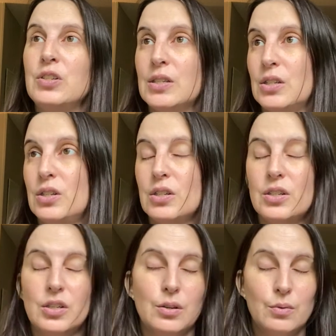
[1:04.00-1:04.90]
just
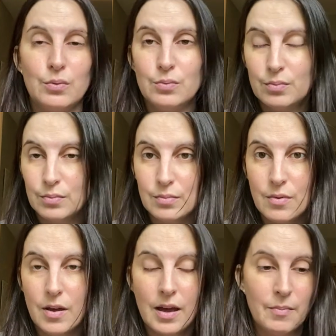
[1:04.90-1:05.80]
to
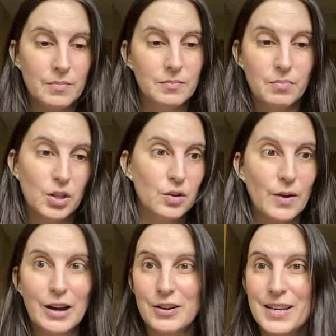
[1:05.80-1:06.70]
put the
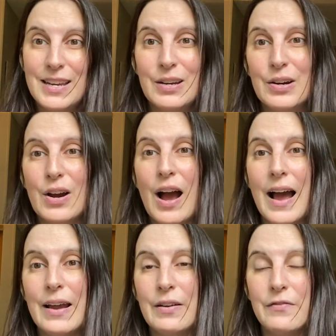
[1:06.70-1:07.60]
record here,
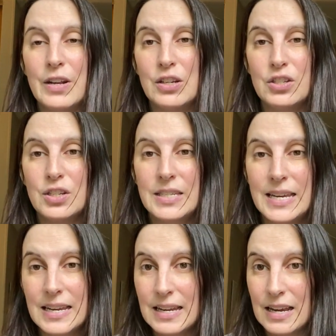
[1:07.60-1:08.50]
I finished
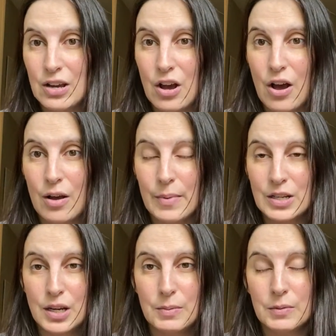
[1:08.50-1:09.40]
Deacon King Kong by
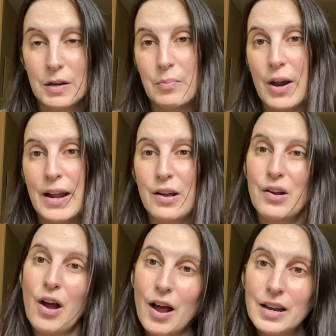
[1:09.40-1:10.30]
James McBride on
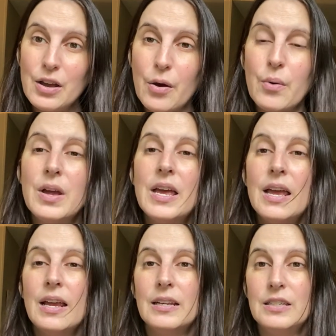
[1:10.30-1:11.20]
audio,
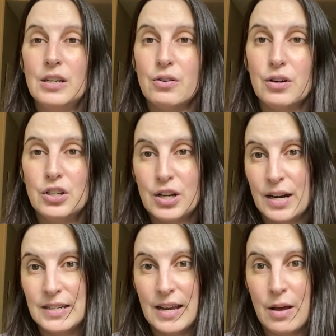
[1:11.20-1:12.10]
Interior
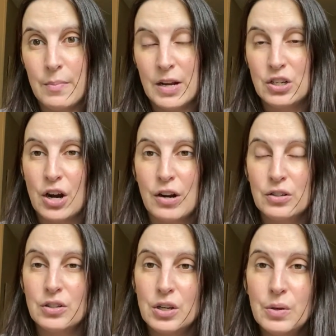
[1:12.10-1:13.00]
Chinatown by
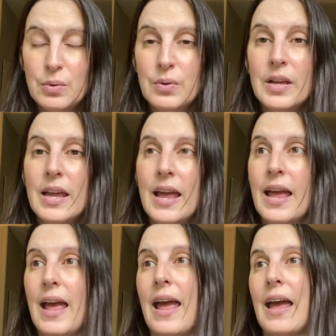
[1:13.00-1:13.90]
Charles Yu,
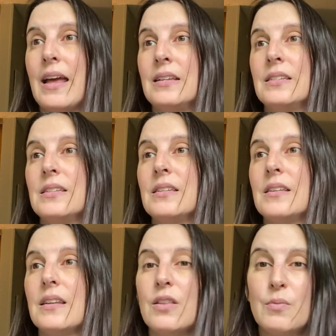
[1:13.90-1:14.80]
and
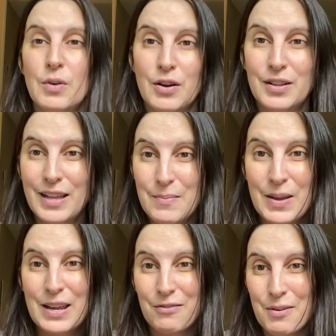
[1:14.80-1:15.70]
The Mirror and the Light by
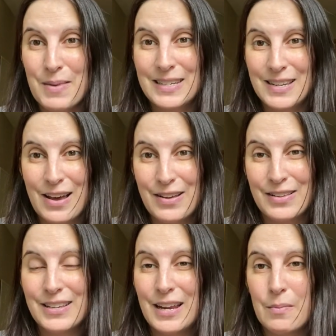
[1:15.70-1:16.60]
Hilary Mantel
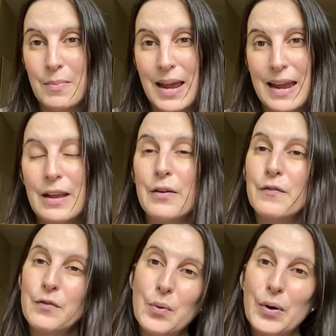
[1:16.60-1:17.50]
in May
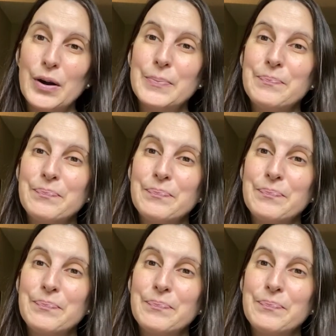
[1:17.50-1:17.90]
for